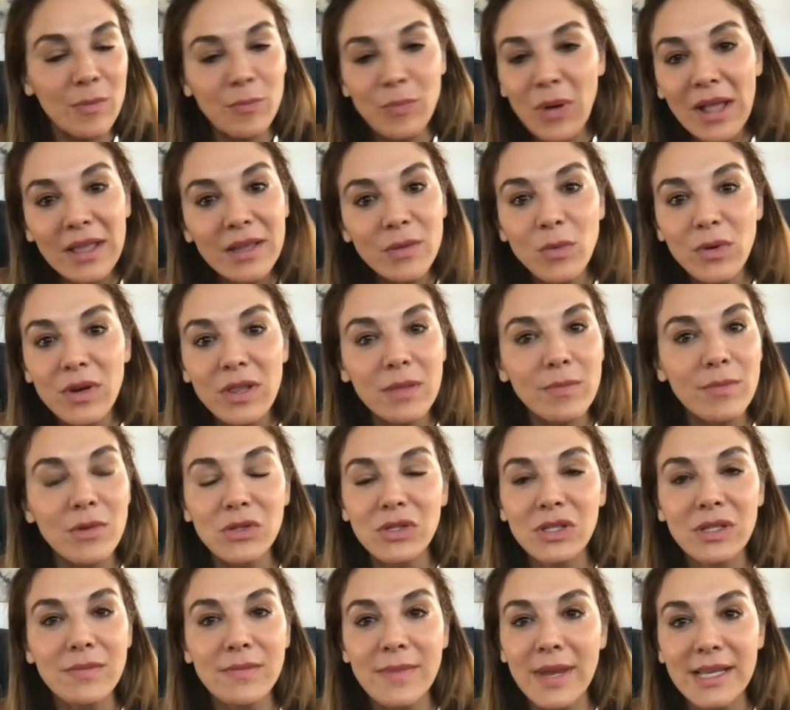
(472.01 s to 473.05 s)
probably one of the
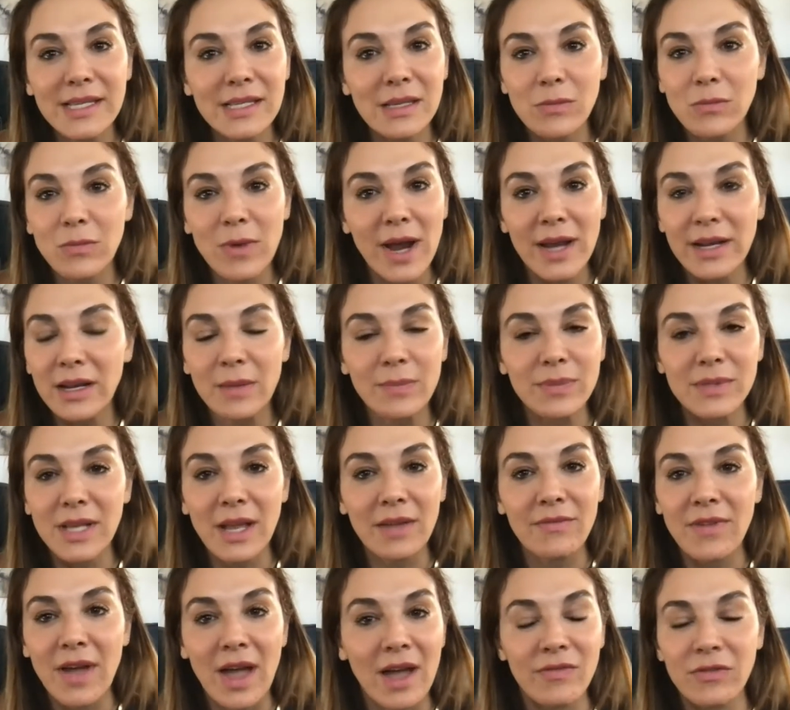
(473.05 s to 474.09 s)
most amazing write-ups
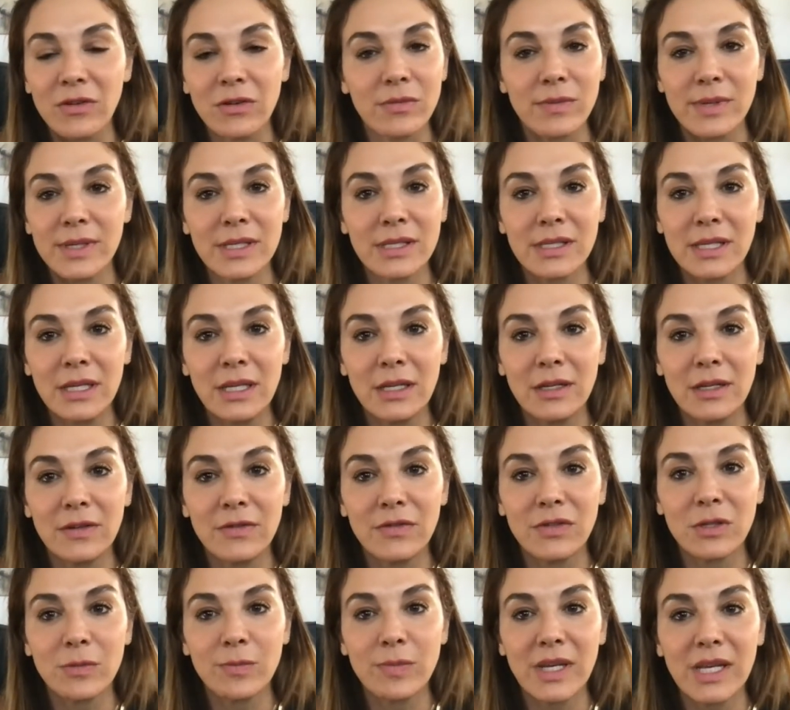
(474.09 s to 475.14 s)
I've ever
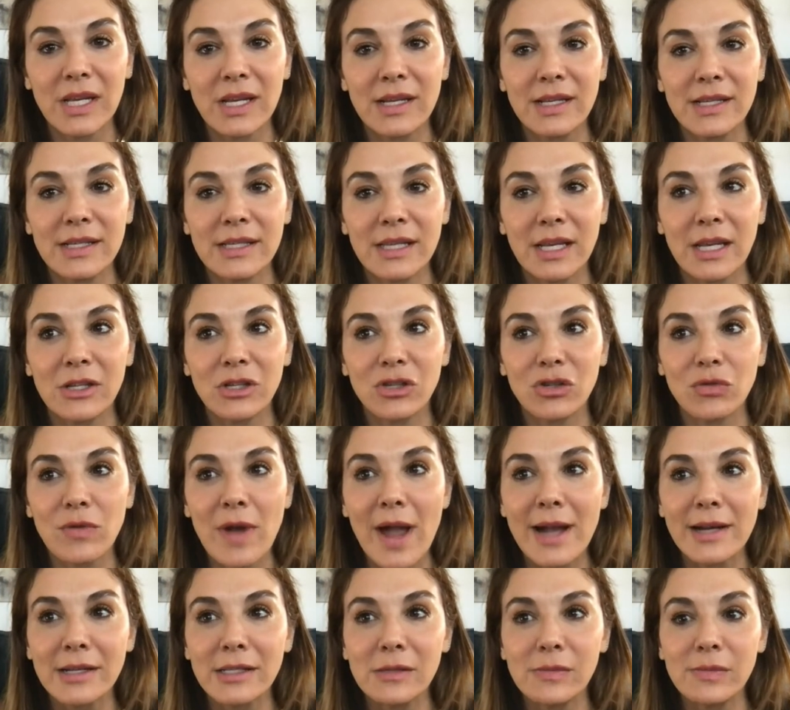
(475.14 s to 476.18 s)
received because it
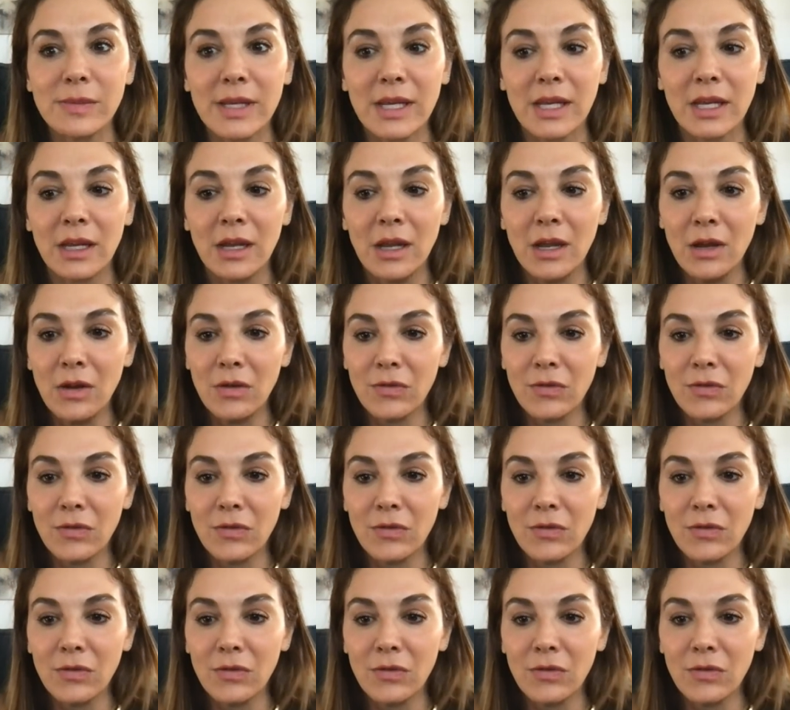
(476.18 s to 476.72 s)
tracked me